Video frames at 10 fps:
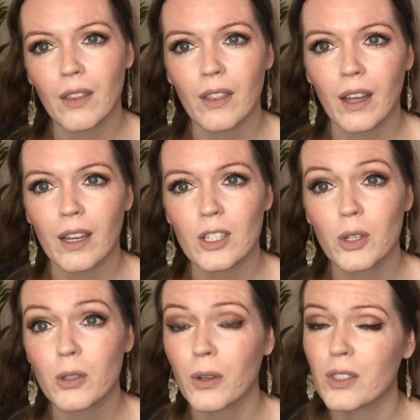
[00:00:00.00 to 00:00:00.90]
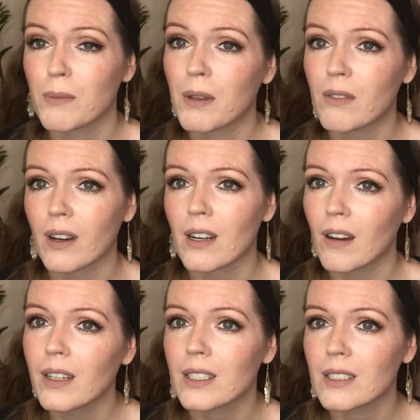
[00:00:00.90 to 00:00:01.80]
that you're doing something very
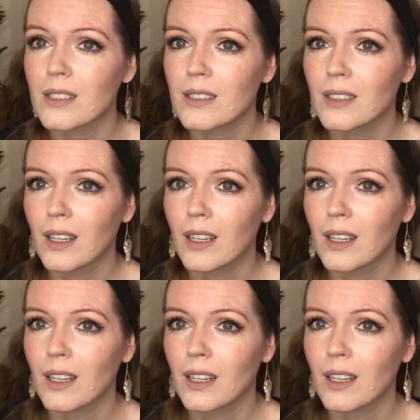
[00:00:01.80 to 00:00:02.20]
nice.